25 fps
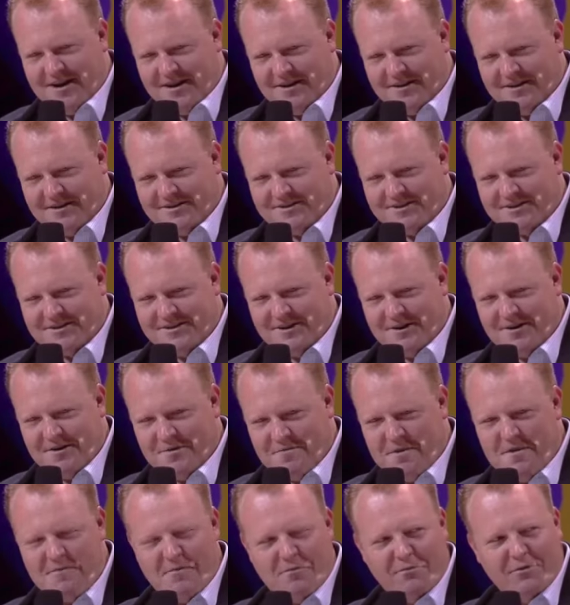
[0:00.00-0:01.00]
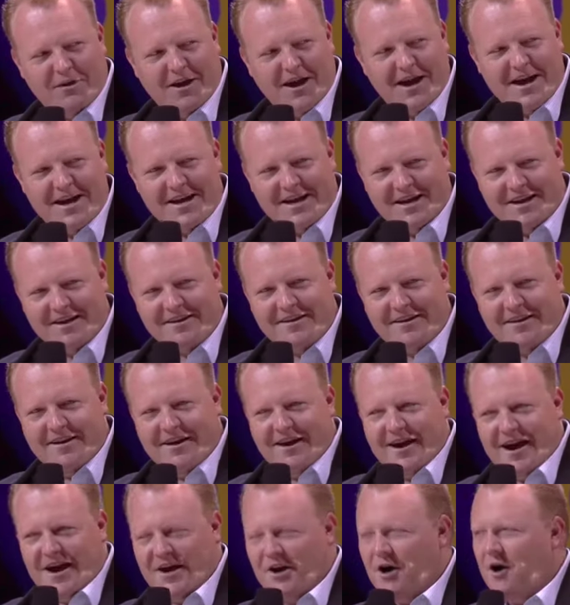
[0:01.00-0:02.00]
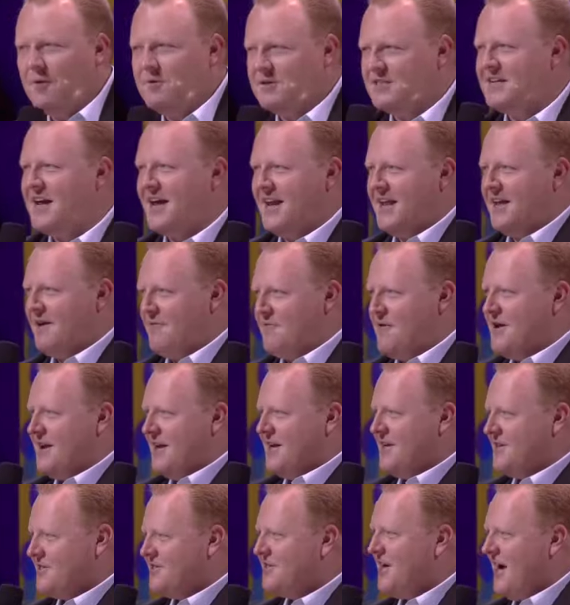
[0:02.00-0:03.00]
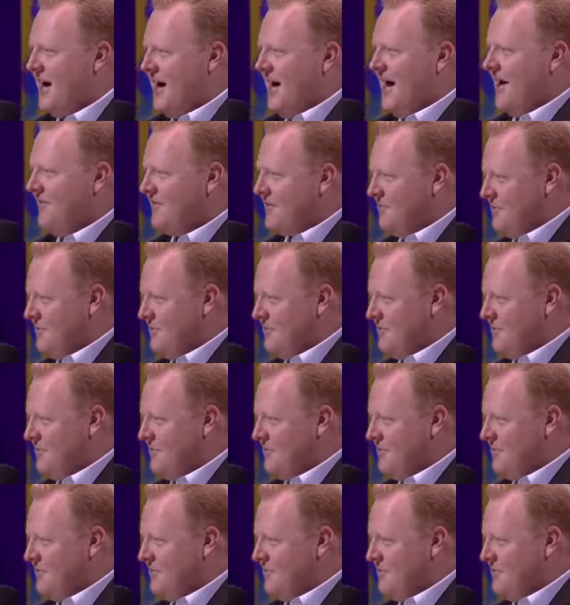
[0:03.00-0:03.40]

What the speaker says: it is I remember playing it and I was getting ready to say after